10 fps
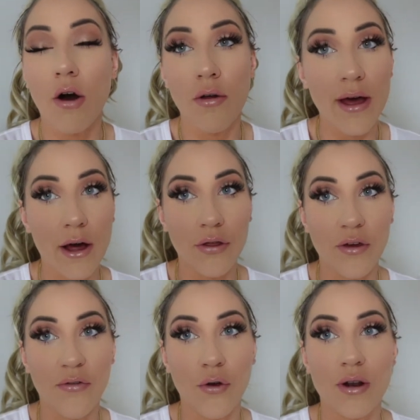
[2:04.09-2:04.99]
all the
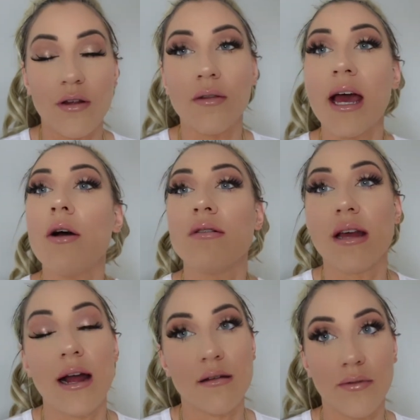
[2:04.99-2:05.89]
healthy food is on the
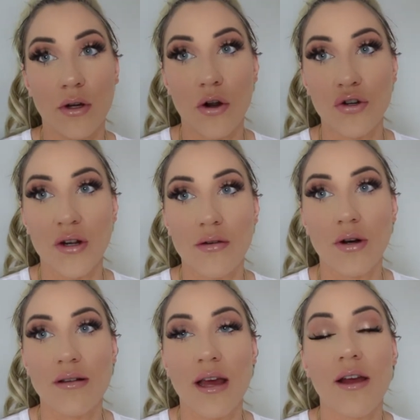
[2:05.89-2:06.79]
outsides of the grocery stores.